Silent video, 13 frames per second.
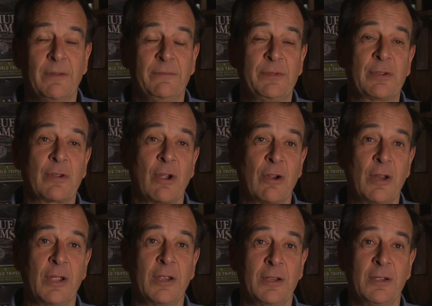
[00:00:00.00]
of
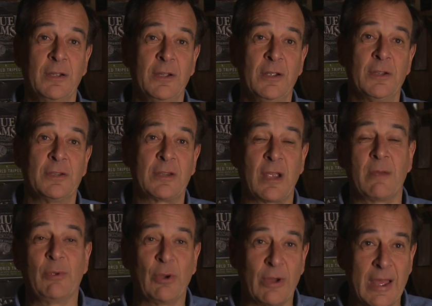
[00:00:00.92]
starting
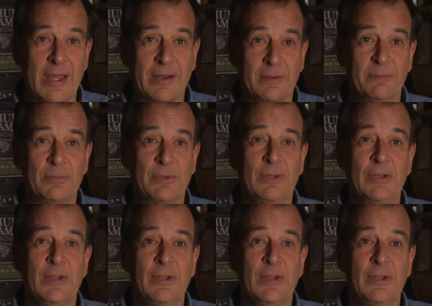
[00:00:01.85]
Samuel Adams